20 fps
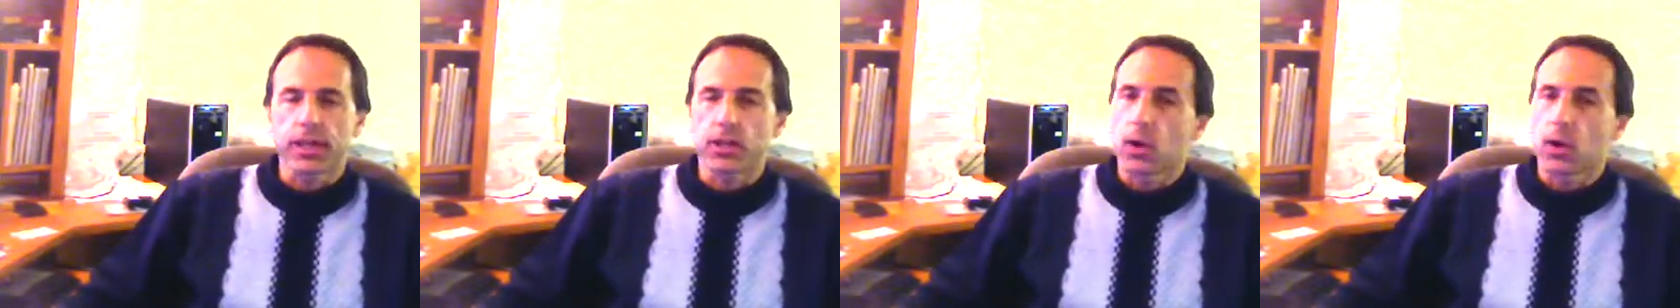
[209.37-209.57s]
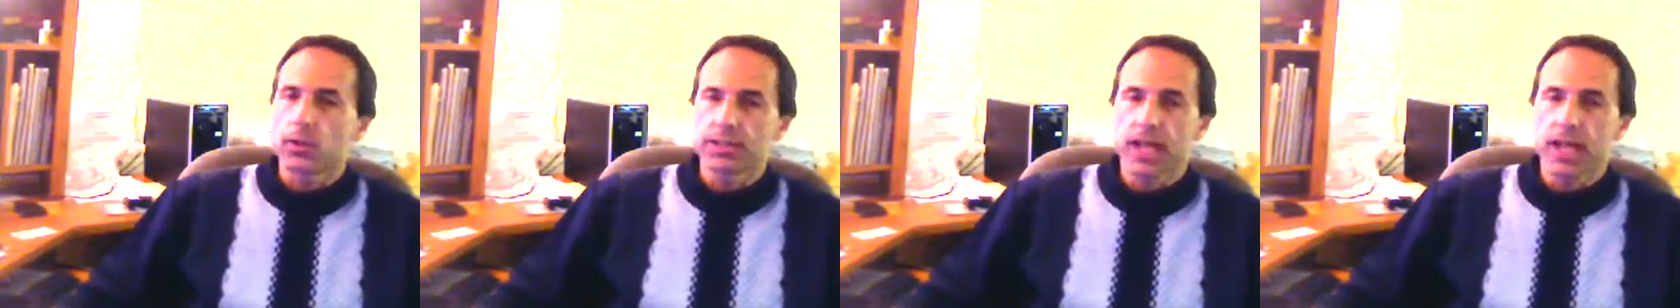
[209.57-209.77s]

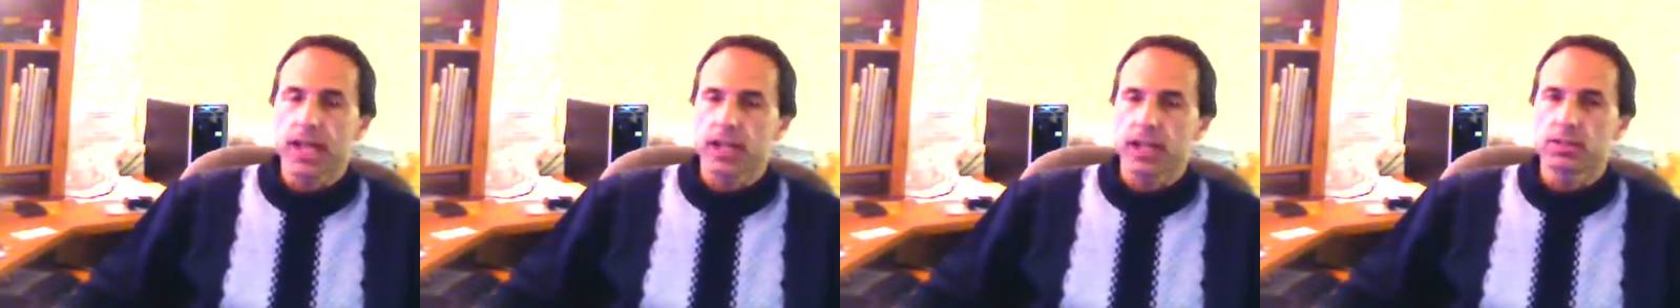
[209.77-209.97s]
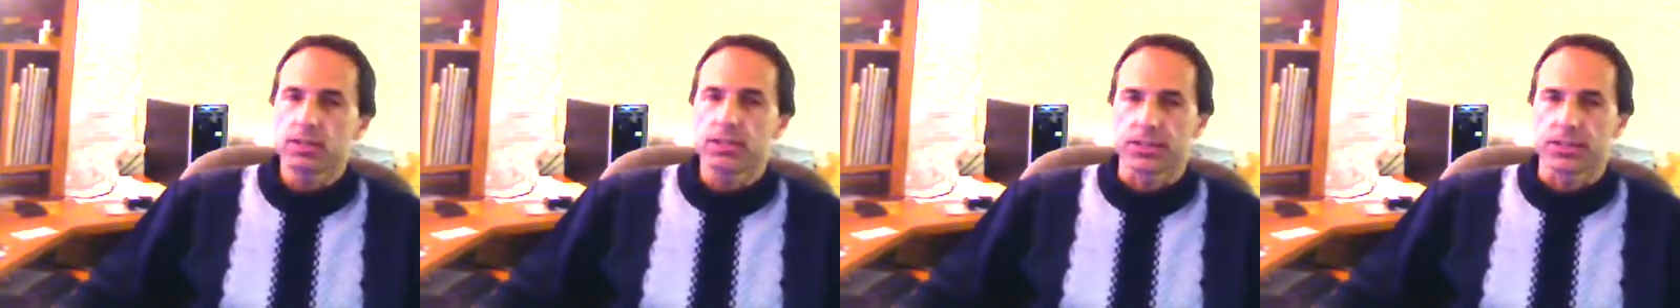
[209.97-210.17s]
and knows how
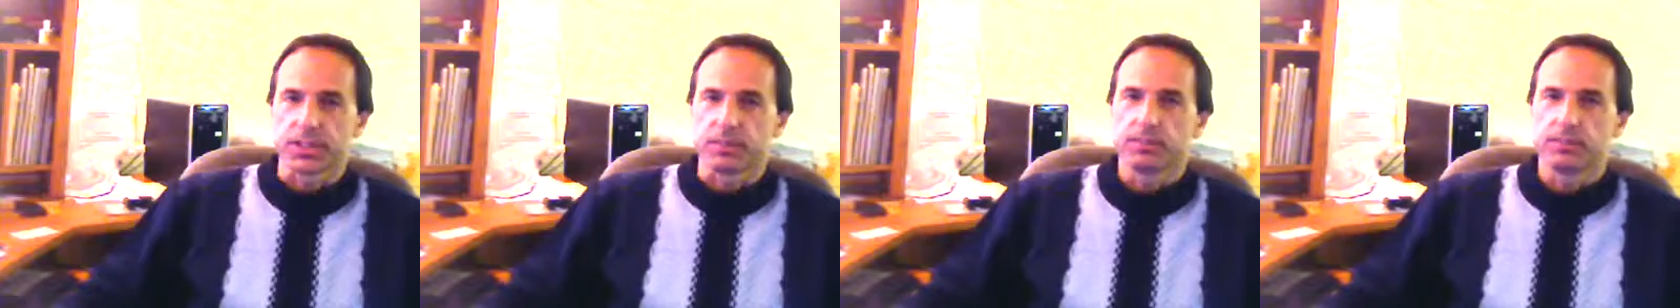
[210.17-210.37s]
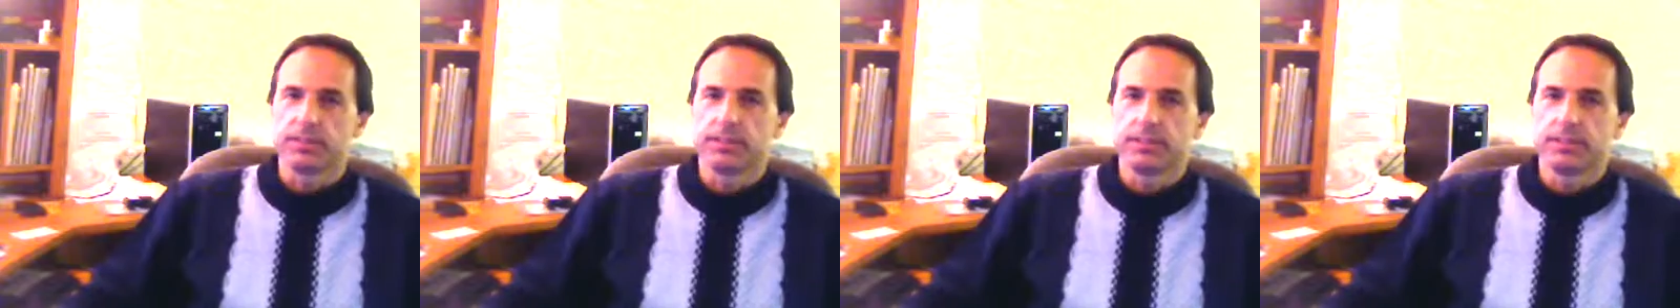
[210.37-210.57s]
to use
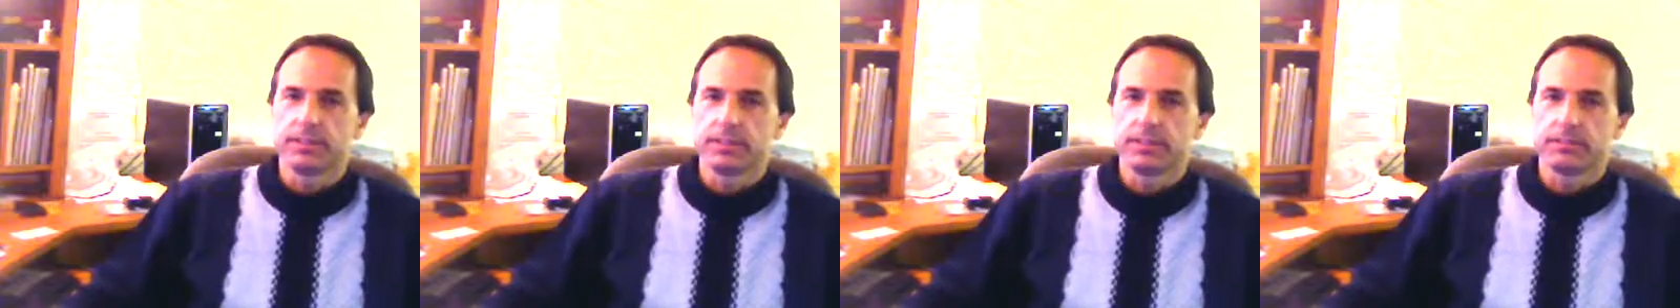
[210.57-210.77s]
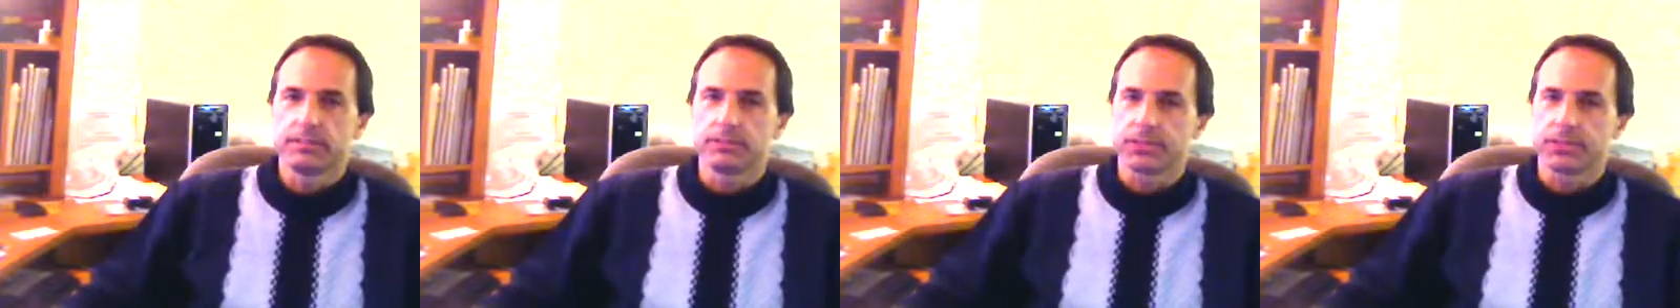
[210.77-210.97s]
them,
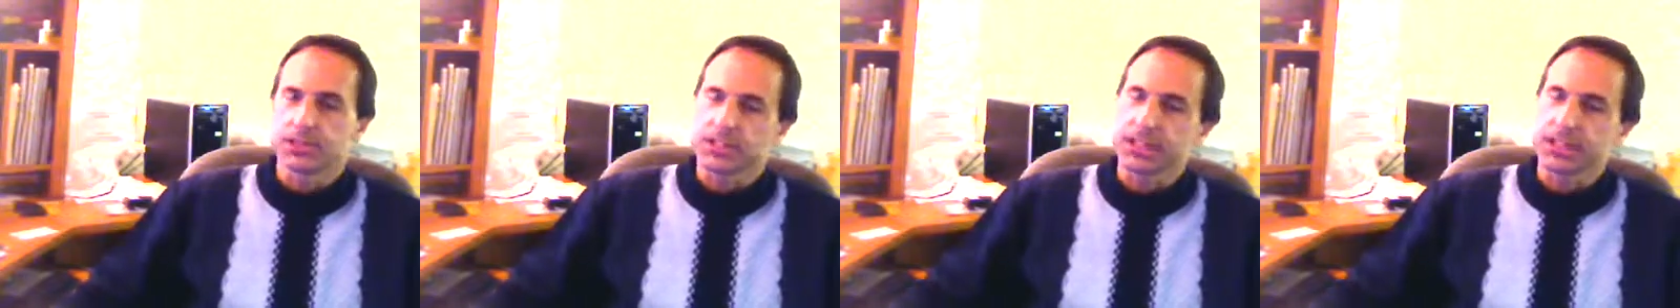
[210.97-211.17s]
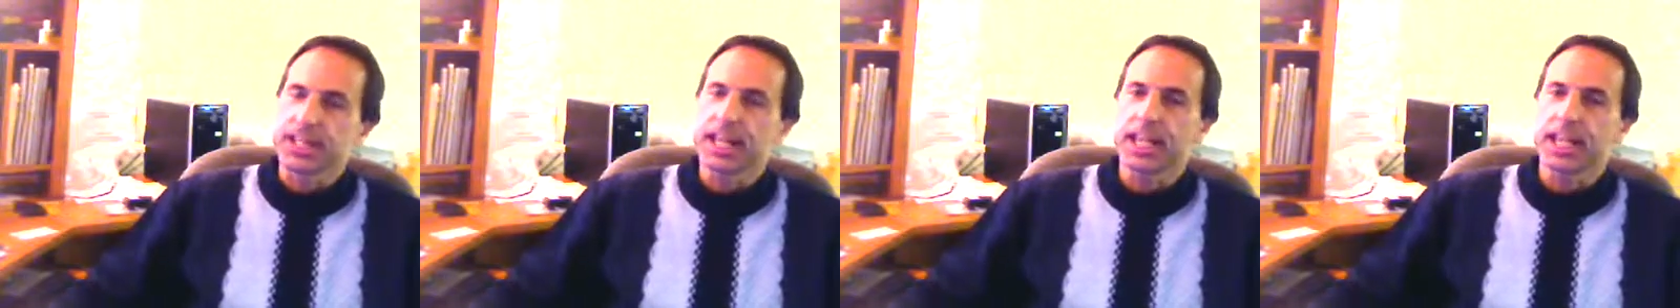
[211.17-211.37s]
which
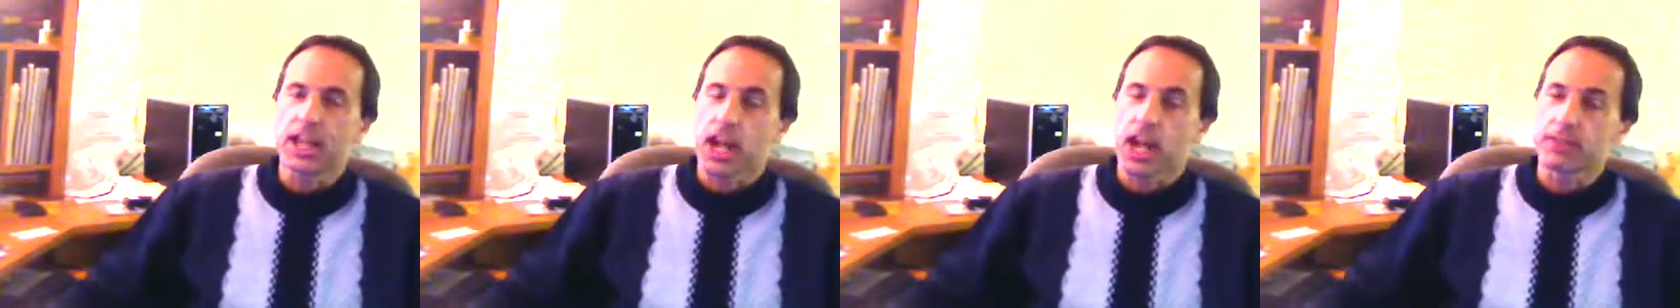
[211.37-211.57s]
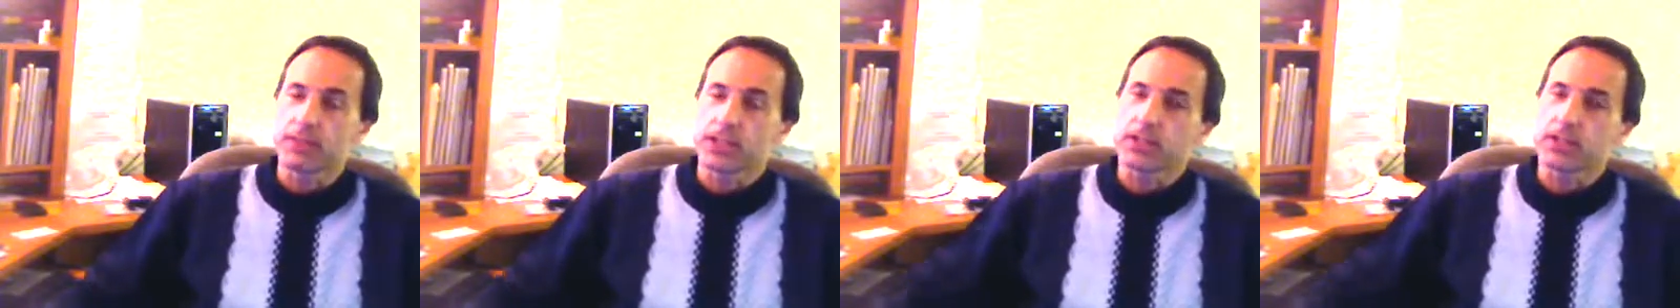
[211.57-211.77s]
is the key,
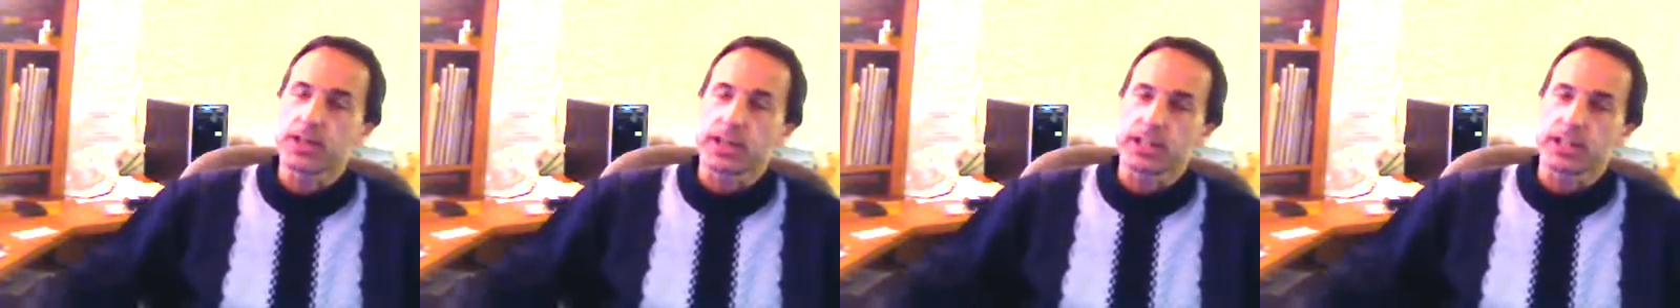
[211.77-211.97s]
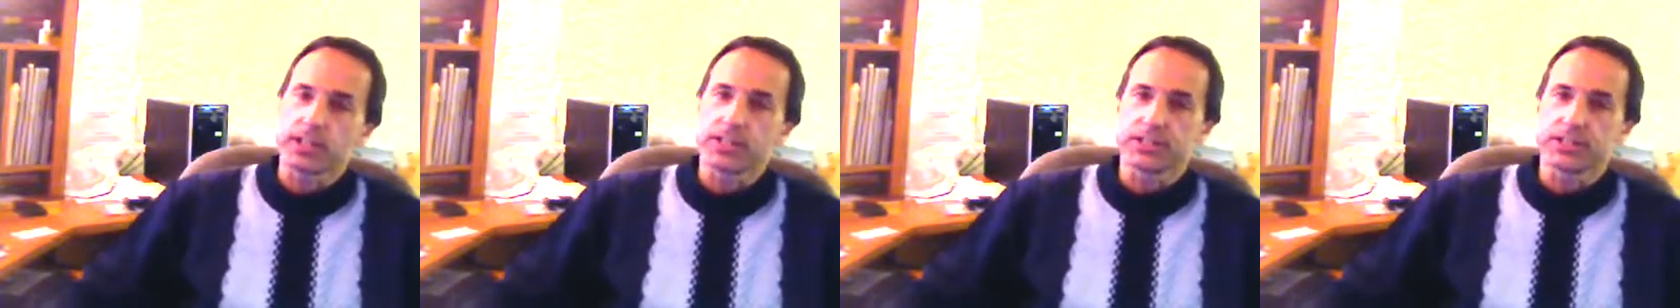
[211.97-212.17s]
you have to know
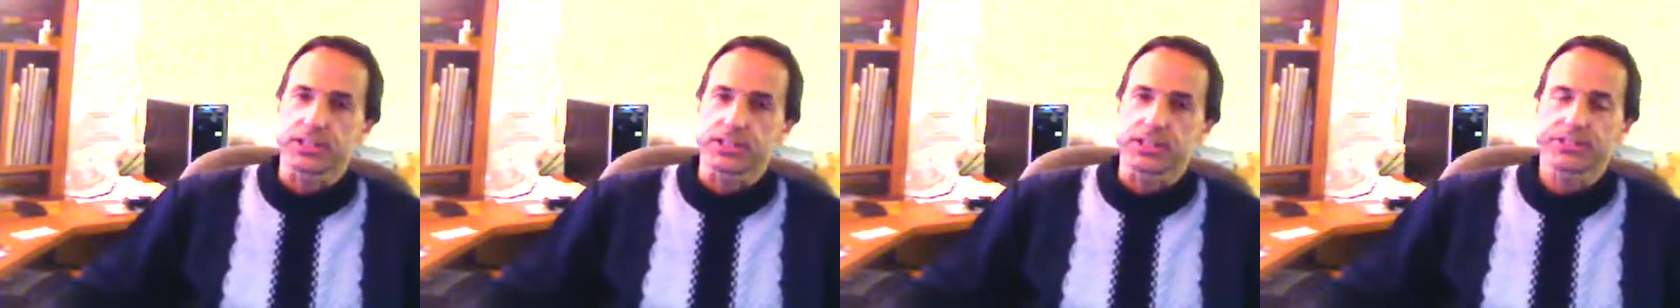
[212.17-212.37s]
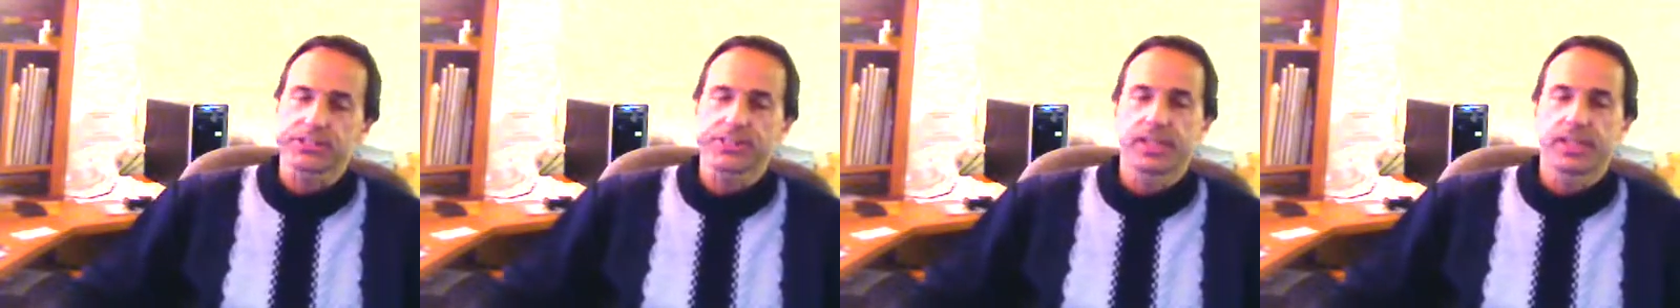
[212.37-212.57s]
how to use
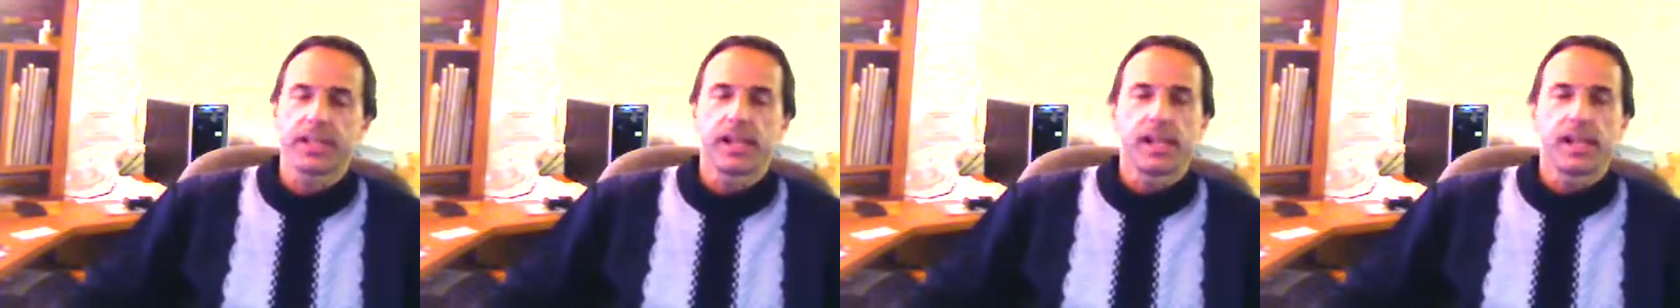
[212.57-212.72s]
this,